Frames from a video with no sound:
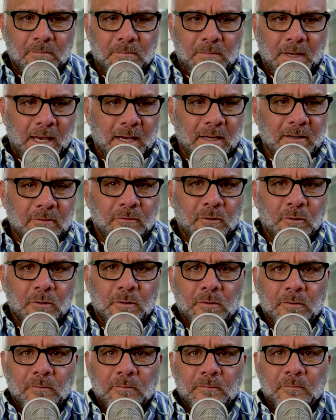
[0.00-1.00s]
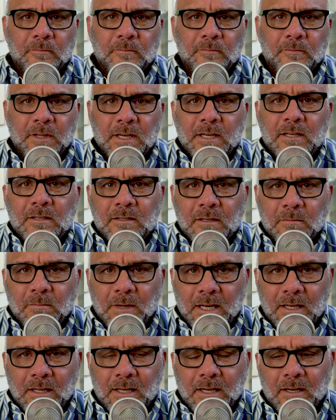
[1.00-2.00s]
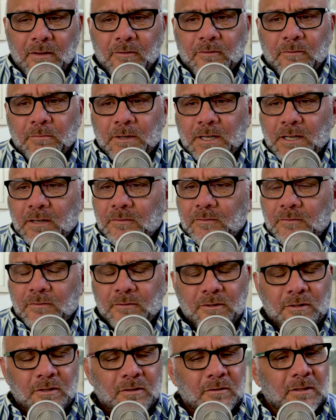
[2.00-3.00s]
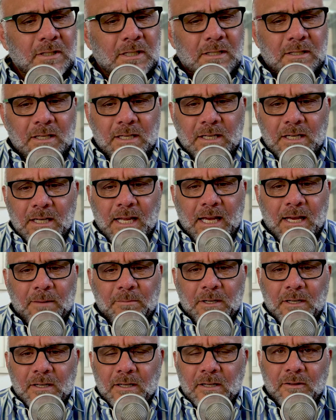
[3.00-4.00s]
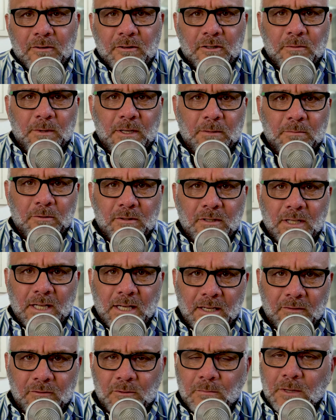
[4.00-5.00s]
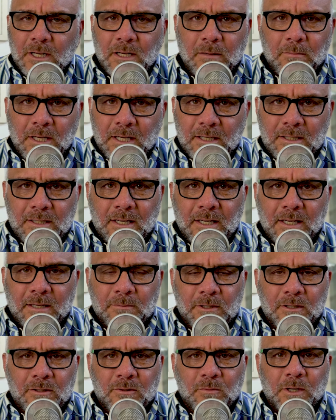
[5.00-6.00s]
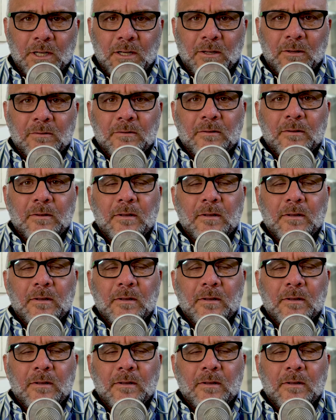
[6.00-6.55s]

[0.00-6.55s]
painful things in my life, but I've certainly seen it happen in other people's lives many, many times as well.